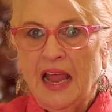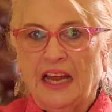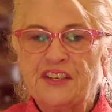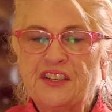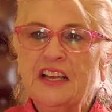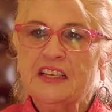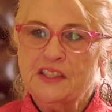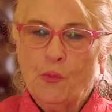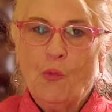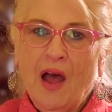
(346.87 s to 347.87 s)
And she's
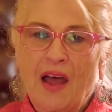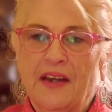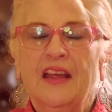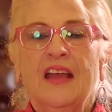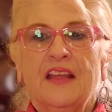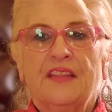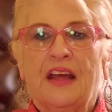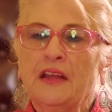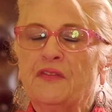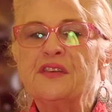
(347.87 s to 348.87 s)
the one
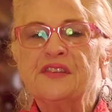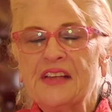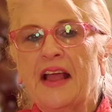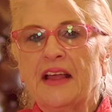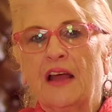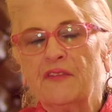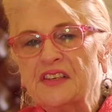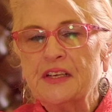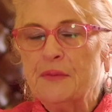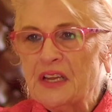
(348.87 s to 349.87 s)
that if you say, have you
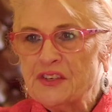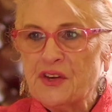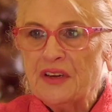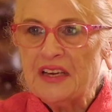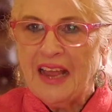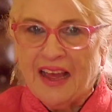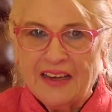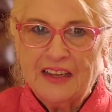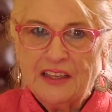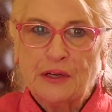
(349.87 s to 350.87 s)
seen Manchurian
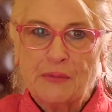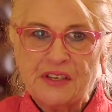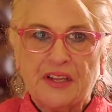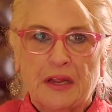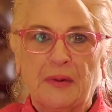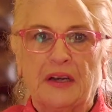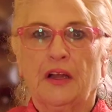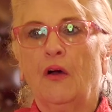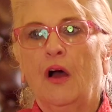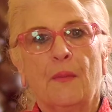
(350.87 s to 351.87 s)
Candidate, the original, everybody
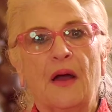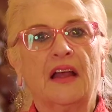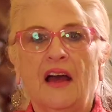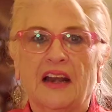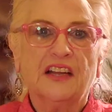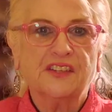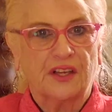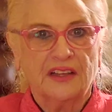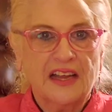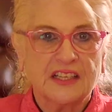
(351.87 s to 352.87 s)
go, oh my God,
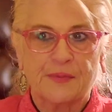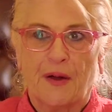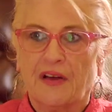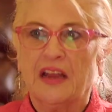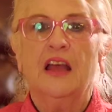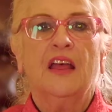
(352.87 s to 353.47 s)
Angela Lansbury.